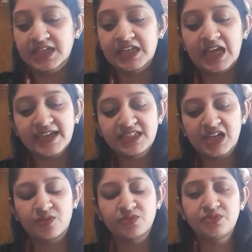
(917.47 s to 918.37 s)
Lie
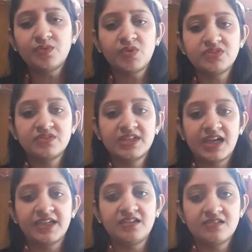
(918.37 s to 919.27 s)
down. Do you want to
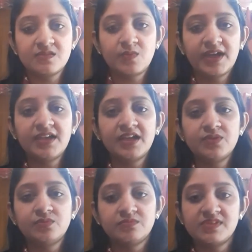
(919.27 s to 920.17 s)
die? So why are
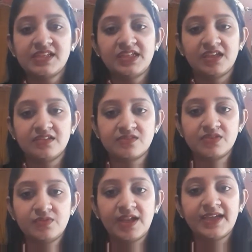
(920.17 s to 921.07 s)
you sitting? So
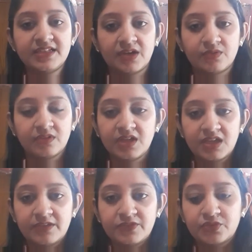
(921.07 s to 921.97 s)
you lie down
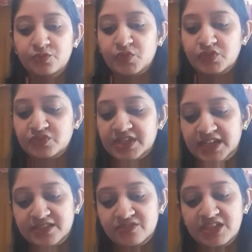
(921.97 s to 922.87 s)
if you don't want to
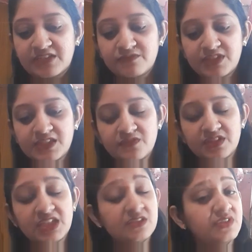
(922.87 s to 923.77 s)
die. So this
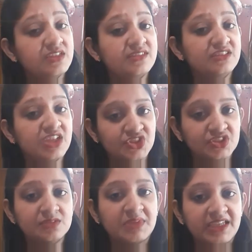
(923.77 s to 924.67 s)
was a
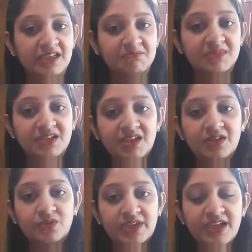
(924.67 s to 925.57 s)
suggestion by him.
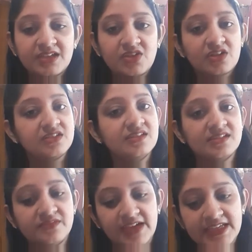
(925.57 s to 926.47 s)
Okay, a doctor's
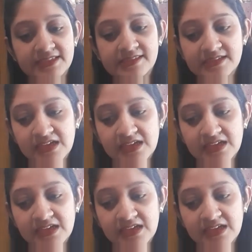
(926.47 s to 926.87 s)
advice.